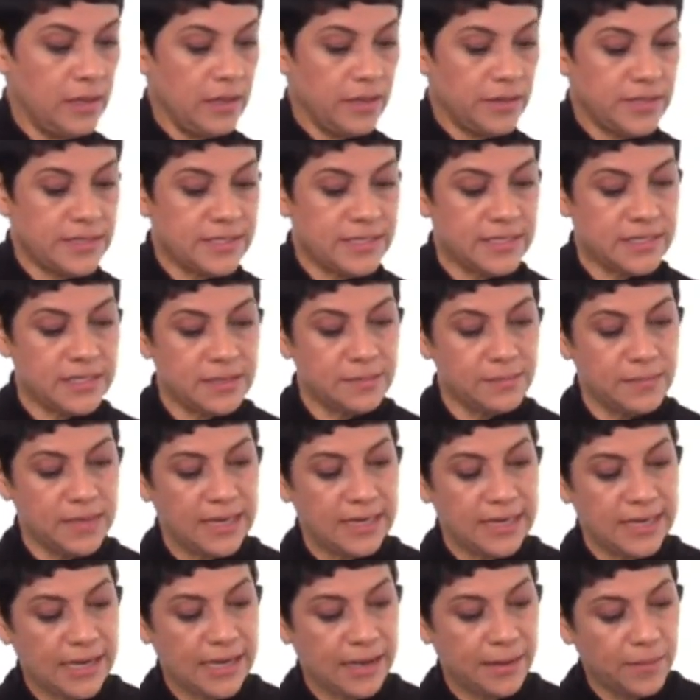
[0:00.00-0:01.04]
This is the
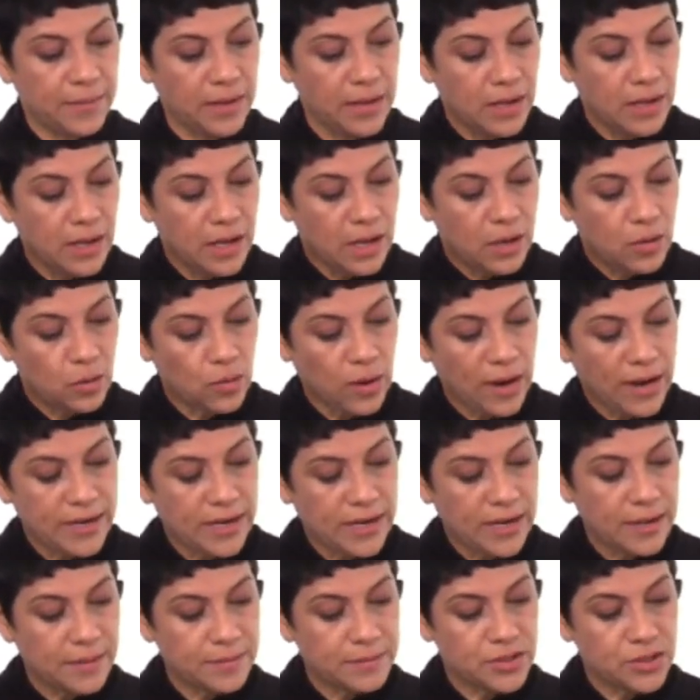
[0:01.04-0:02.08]
medium,
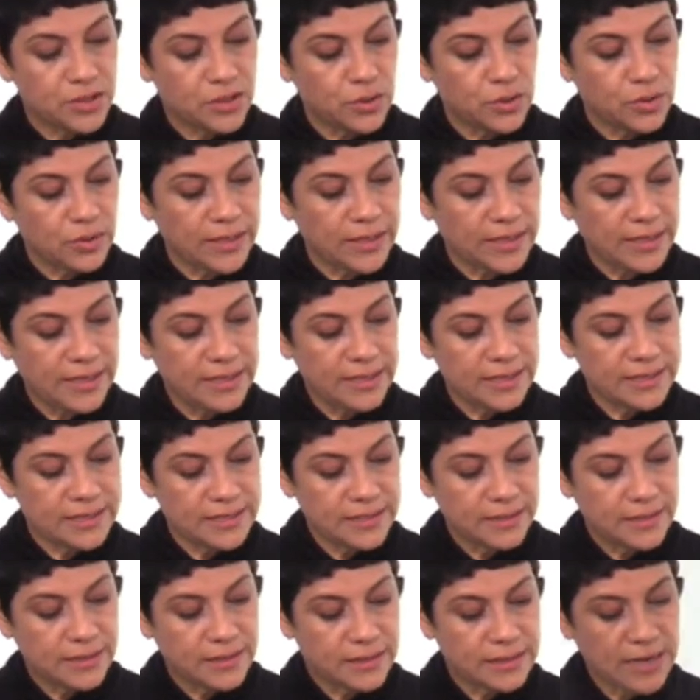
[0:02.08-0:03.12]
right up to
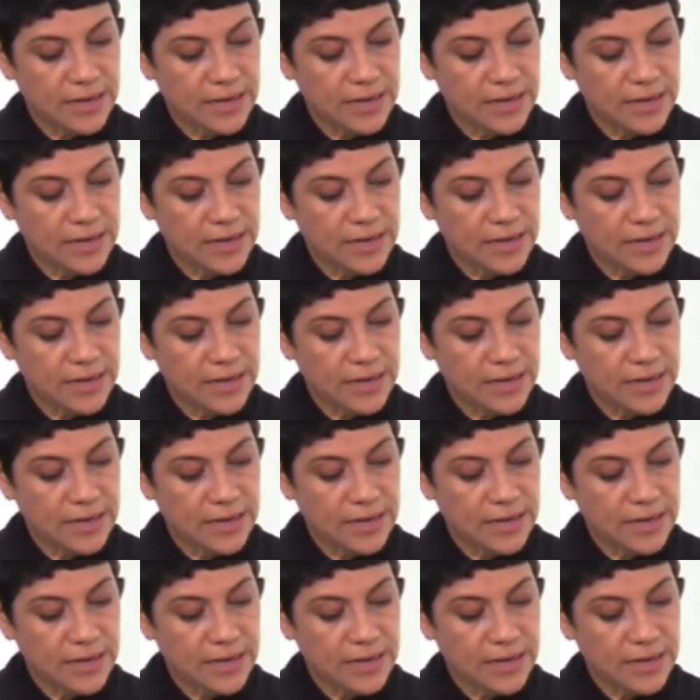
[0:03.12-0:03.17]
it.